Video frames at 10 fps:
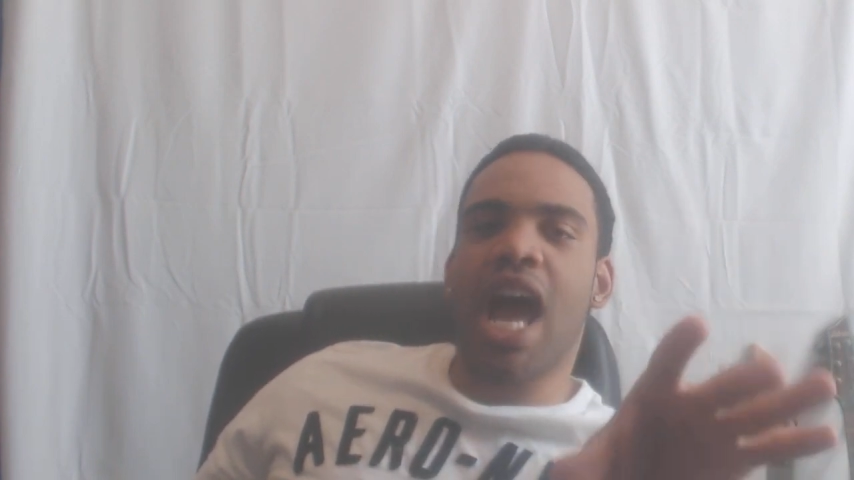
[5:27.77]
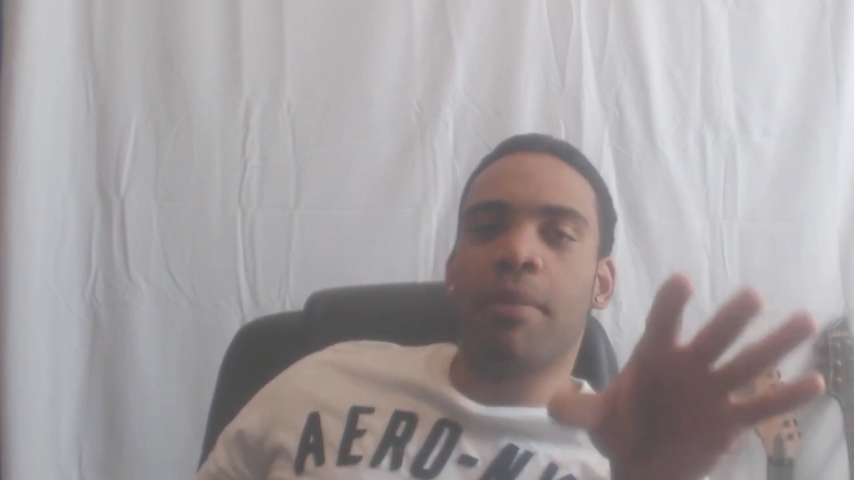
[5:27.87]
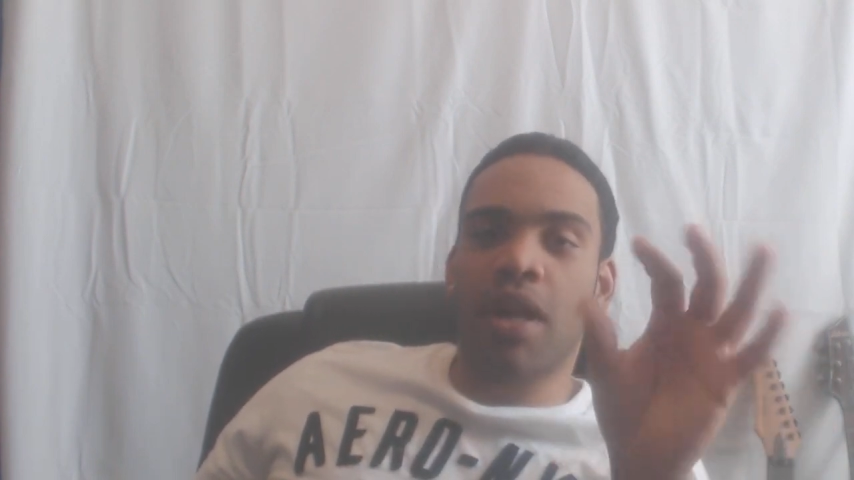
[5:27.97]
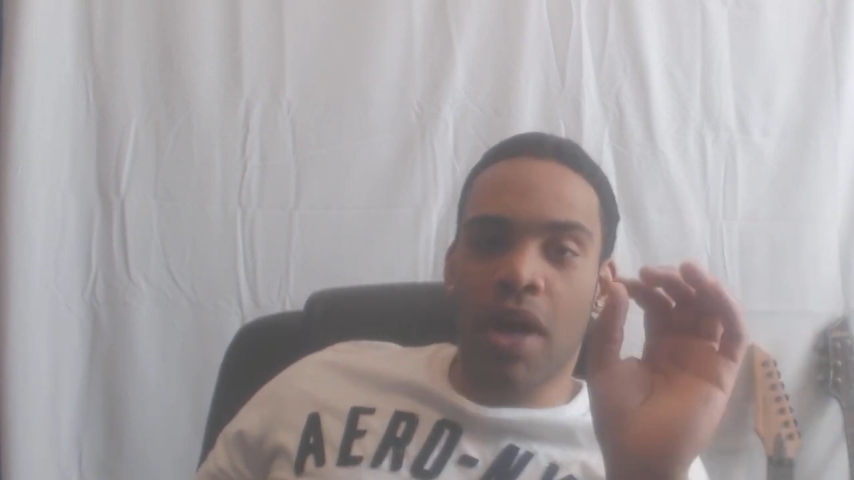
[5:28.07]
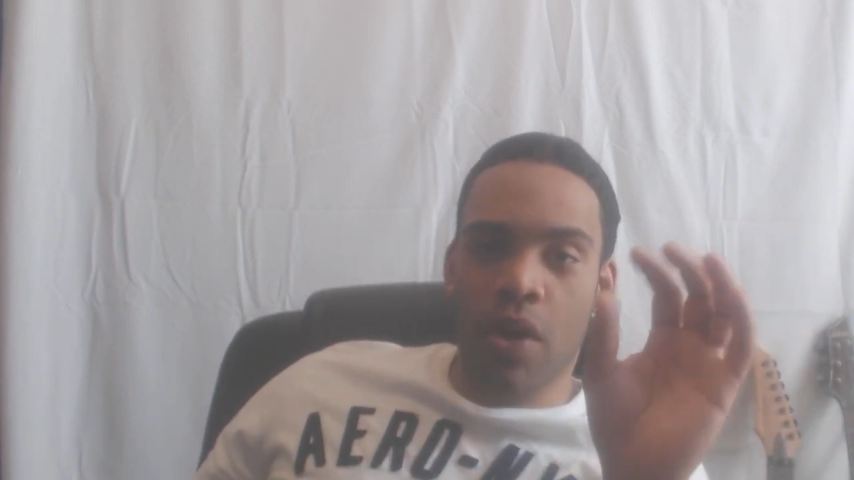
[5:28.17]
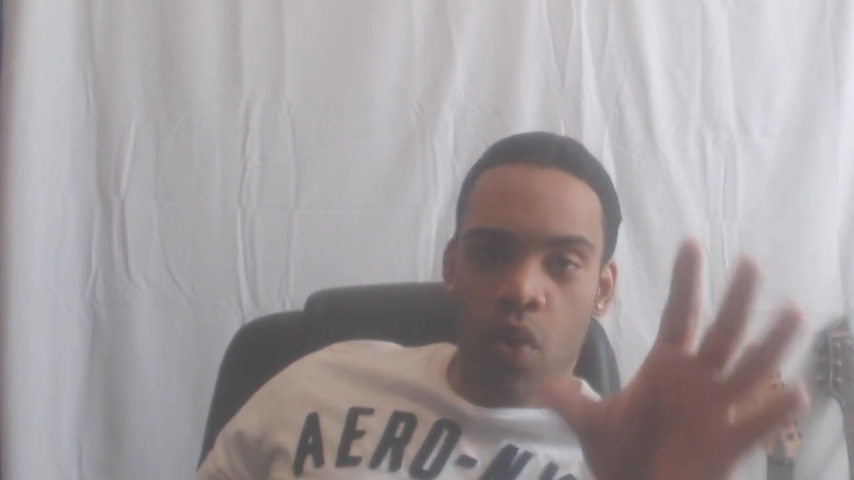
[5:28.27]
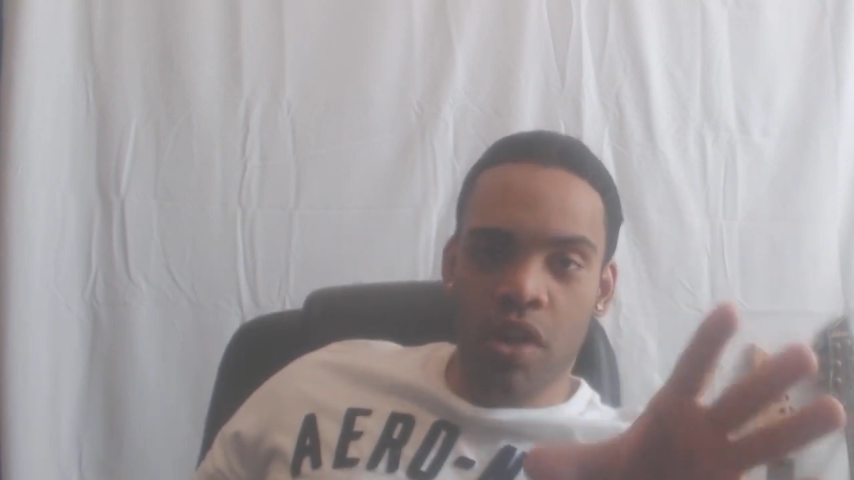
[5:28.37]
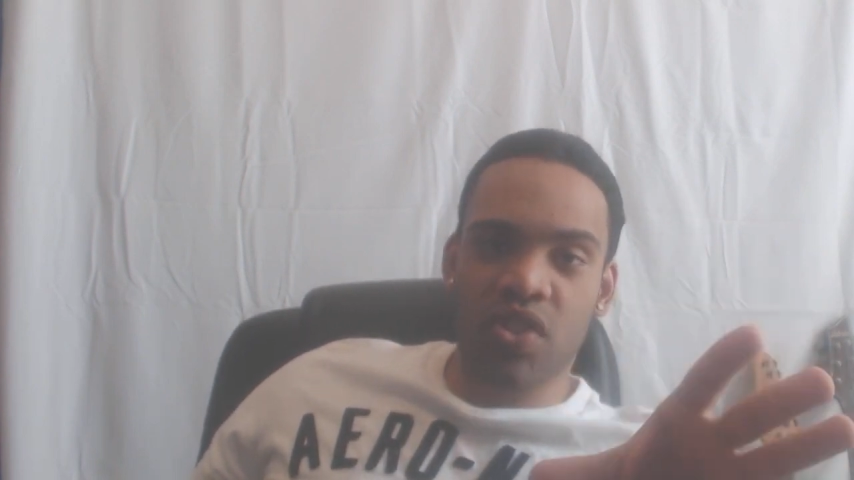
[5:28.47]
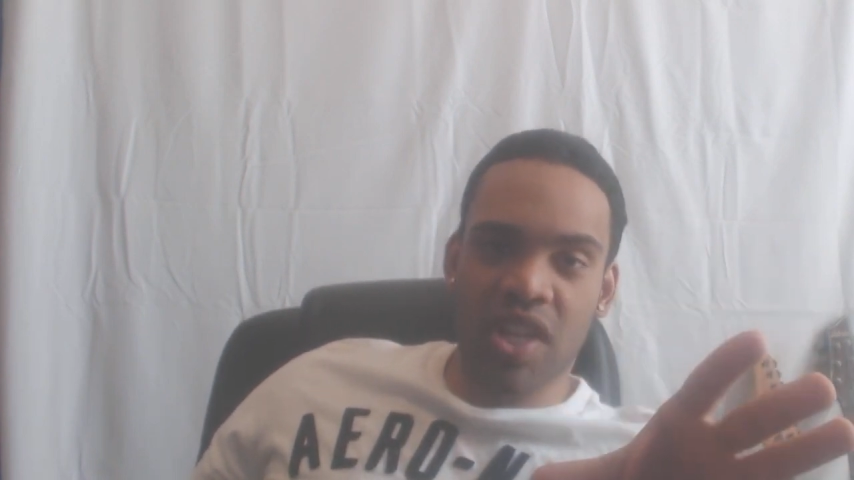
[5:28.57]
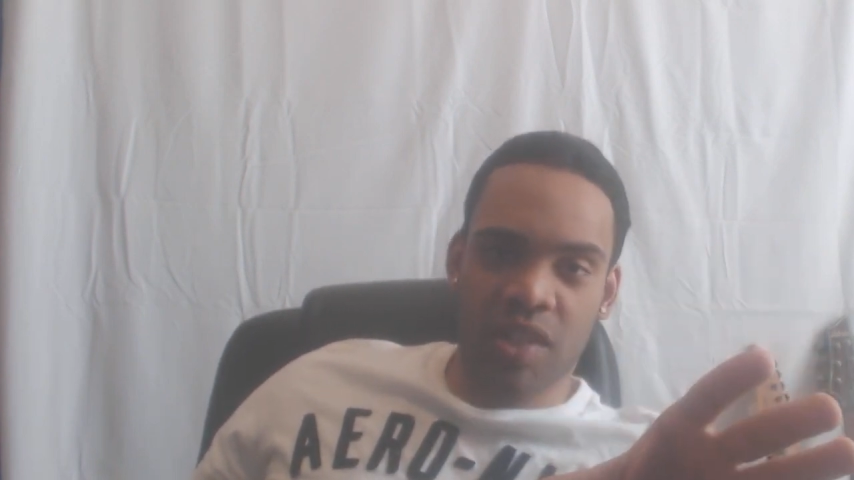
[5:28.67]
Hamlet by
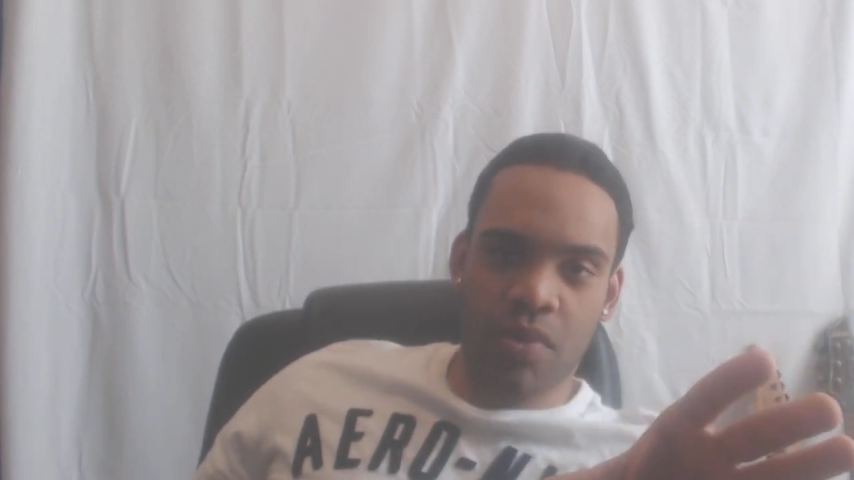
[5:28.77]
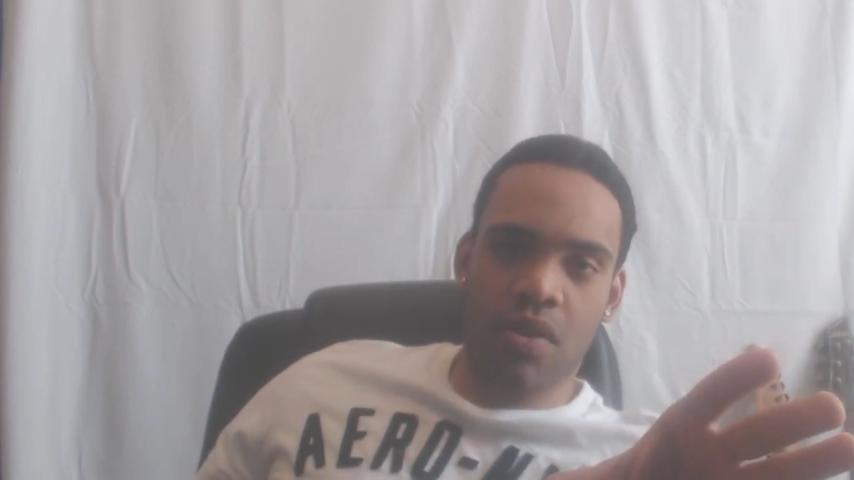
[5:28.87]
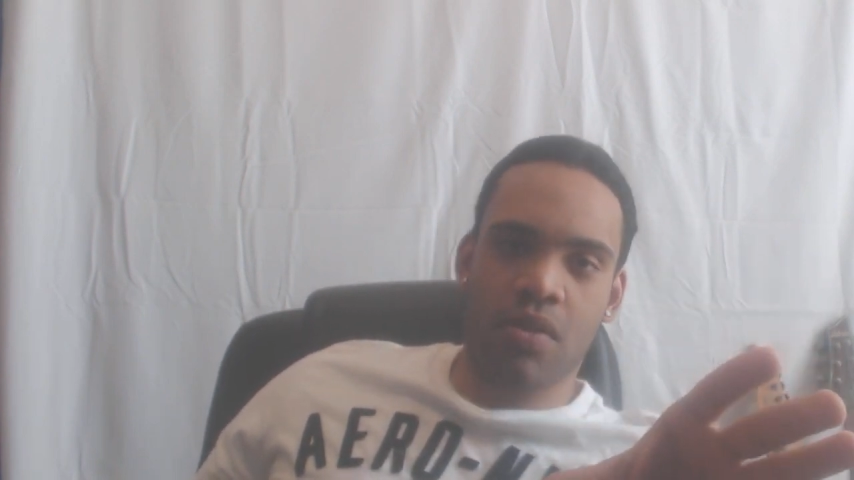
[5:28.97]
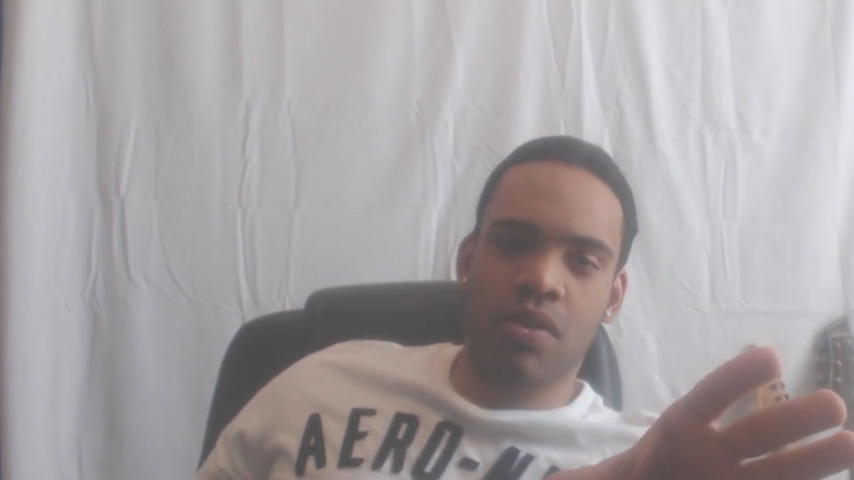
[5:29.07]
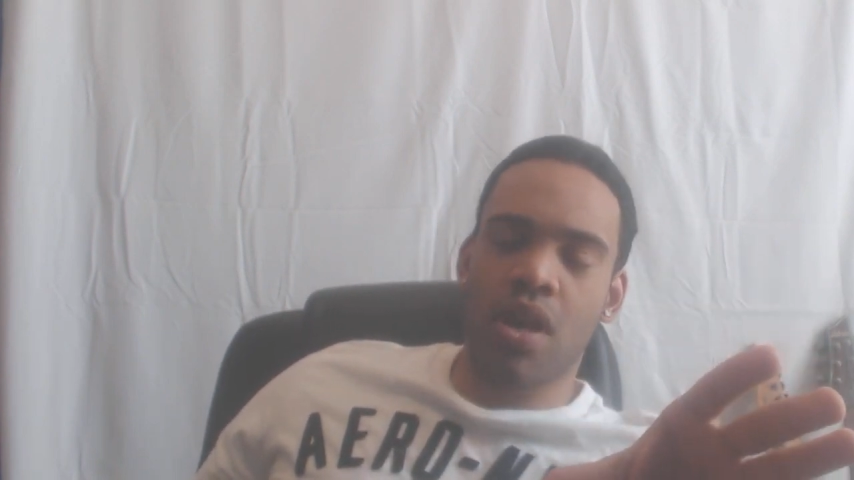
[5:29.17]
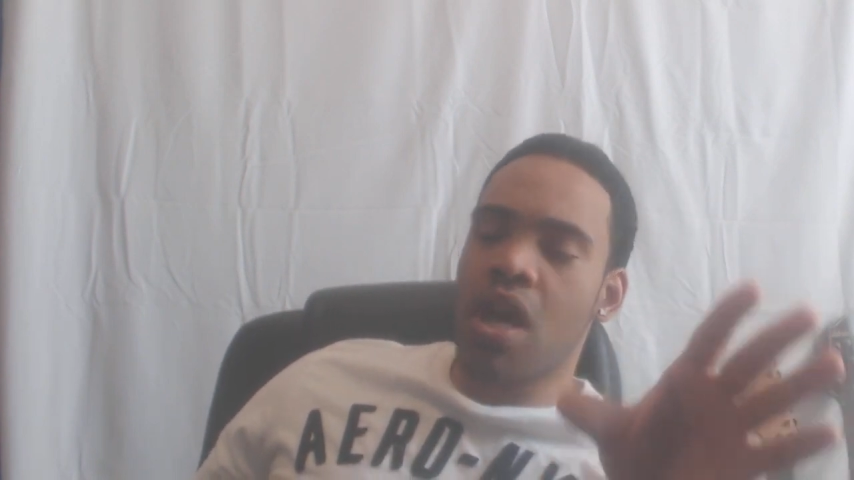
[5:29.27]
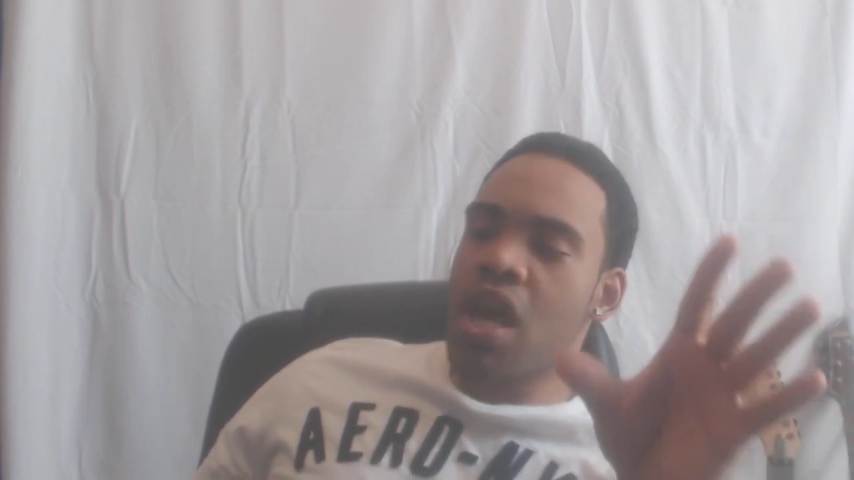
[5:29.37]
William Shakespeare.